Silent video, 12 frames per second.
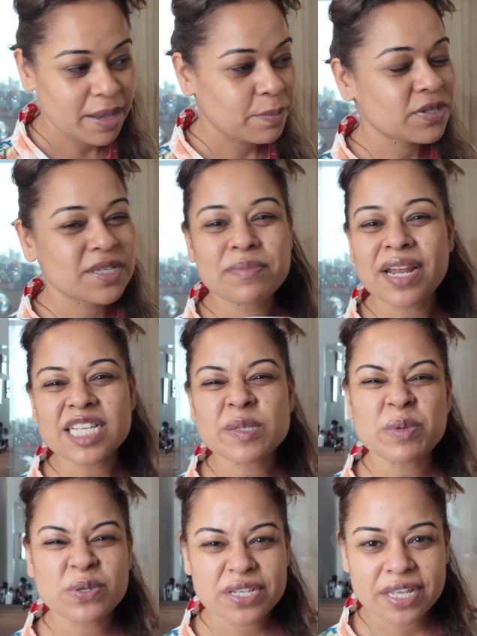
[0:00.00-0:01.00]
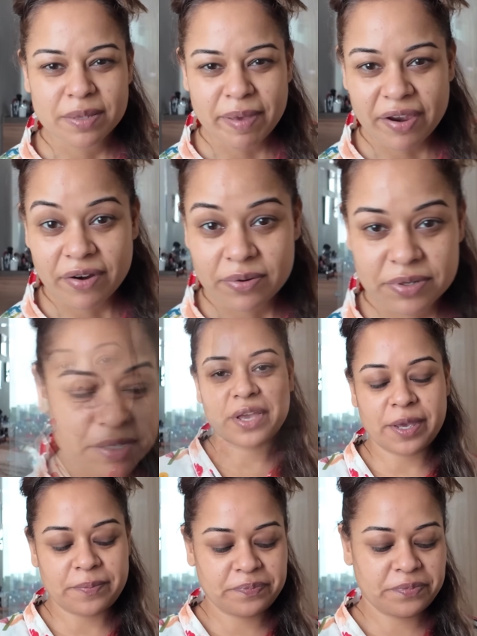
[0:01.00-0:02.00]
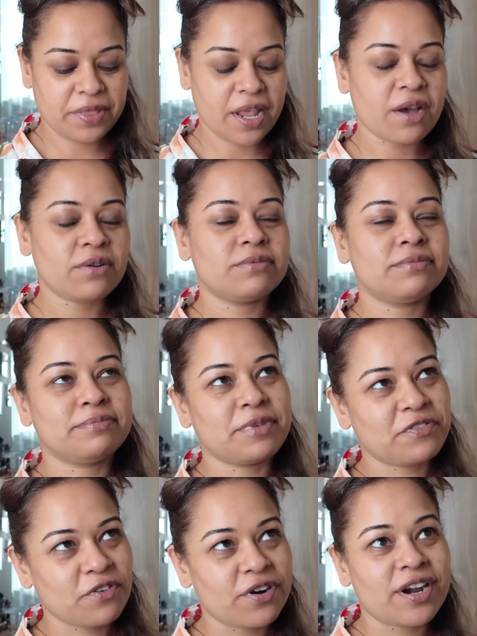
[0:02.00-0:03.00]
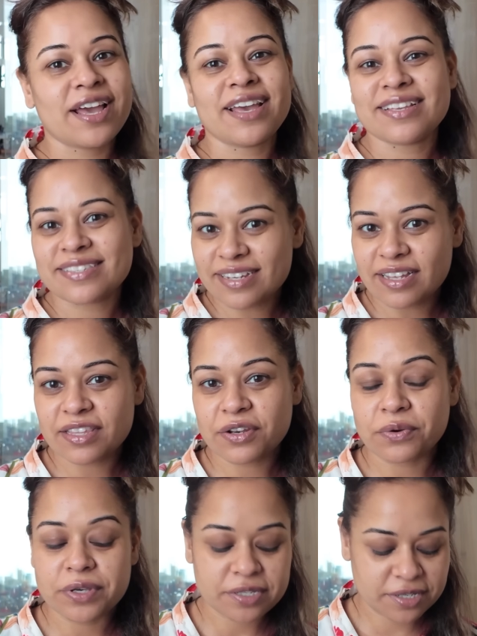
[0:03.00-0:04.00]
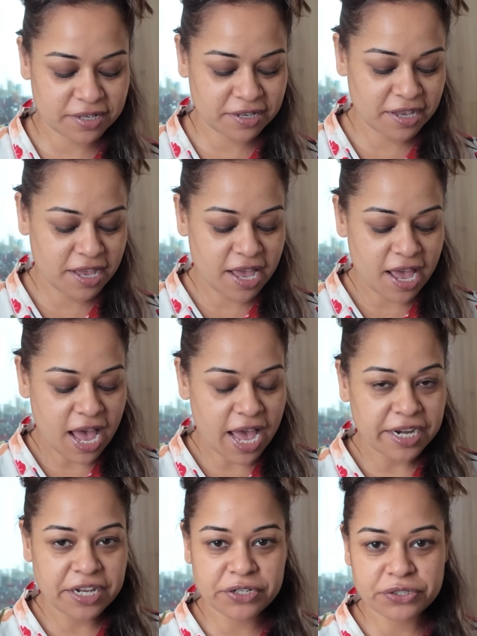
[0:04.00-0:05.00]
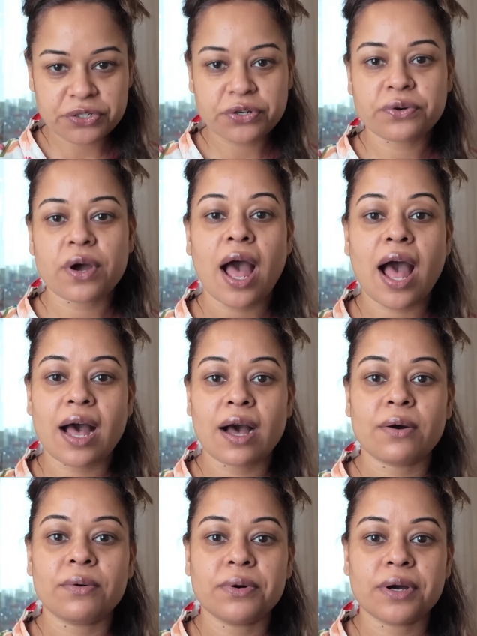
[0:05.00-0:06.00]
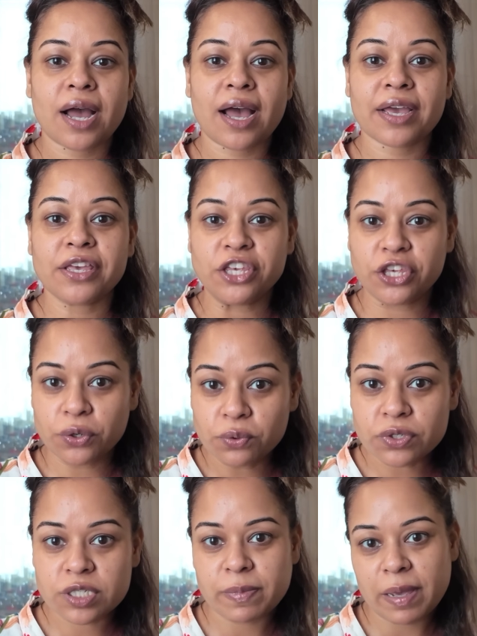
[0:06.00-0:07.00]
Put some nice music in the background. Okay, now before I start the noise, I need you to know how I use